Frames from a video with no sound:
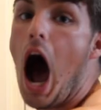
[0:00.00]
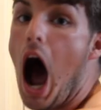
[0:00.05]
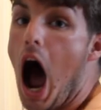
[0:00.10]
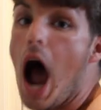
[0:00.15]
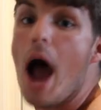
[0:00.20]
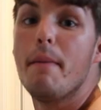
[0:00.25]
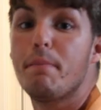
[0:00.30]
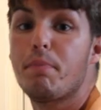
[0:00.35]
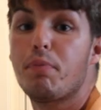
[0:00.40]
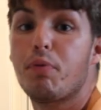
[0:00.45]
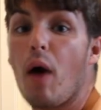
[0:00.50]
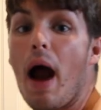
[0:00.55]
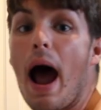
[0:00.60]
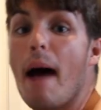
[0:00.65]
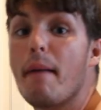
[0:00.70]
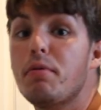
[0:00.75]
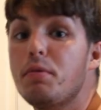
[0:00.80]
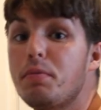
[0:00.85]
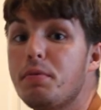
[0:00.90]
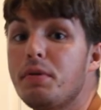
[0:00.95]
I'm
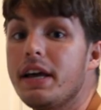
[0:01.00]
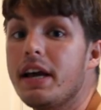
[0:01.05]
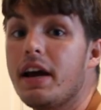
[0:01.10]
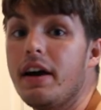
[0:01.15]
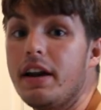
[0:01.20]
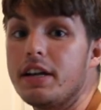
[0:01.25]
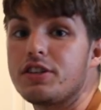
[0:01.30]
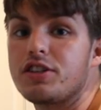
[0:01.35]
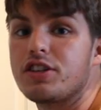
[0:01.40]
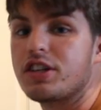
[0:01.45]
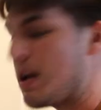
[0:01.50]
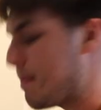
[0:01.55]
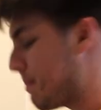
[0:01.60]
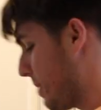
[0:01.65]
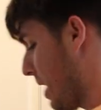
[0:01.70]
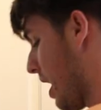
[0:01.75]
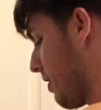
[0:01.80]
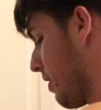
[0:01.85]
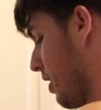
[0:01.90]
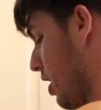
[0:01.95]
probably going to skip
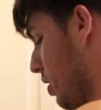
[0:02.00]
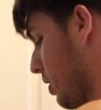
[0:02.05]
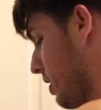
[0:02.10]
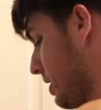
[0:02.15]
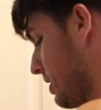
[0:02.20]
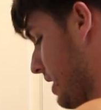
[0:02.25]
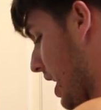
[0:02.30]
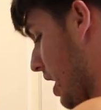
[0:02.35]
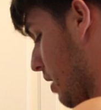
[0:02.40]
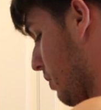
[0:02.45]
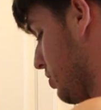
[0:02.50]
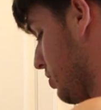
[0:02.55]
that, though, because that